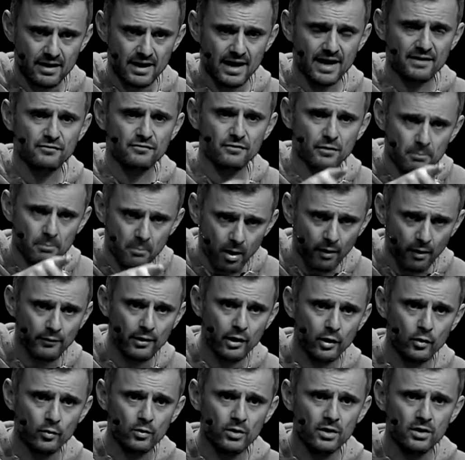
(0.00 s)
and
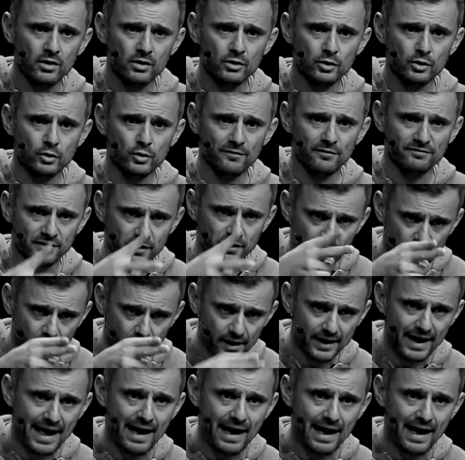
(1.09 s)
tomorrow you have to cut